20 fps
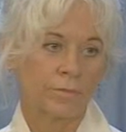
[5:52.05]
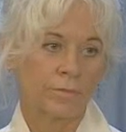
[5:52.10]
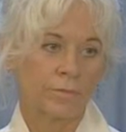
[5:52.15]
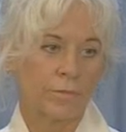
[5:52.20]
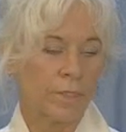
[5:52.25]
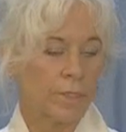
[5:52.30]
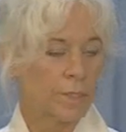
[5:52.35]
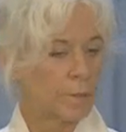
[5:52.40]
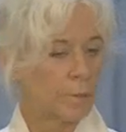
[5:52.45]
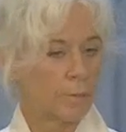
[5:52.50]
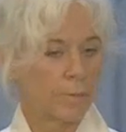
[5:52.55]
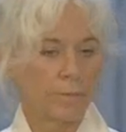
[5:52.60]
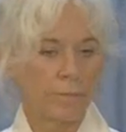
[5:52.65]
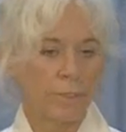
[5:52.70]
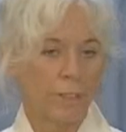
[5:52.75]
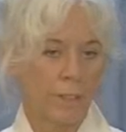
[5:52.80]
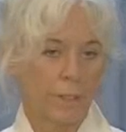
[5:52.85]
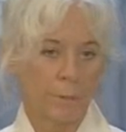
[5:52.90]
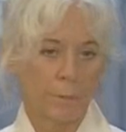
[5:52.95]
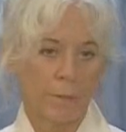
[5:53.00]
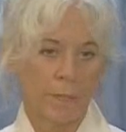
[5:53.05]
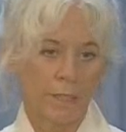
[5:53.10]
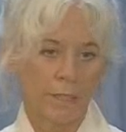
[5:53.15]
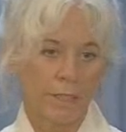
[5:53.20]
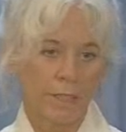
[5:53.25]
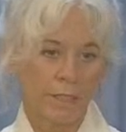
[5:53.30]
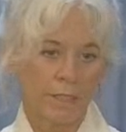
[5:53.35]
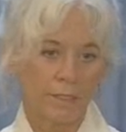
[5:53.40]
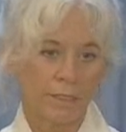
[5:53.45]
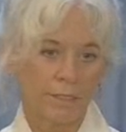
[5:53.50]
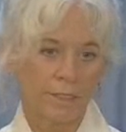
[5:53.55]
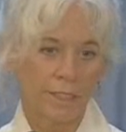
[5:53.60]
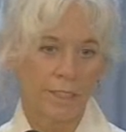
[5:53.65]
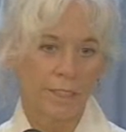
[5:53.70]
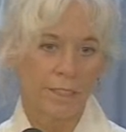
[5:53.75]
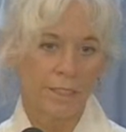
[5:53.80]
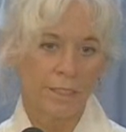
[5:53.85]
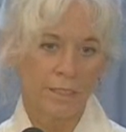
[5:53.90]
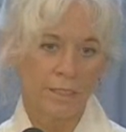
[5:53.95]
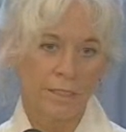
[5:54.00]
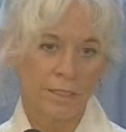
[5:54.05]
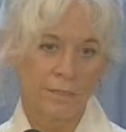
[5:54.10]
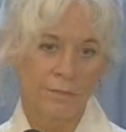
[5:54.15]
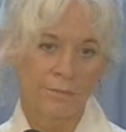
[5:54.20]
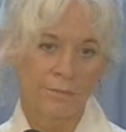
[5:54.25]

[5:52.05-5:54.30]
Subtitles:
That's very basic, isn't it?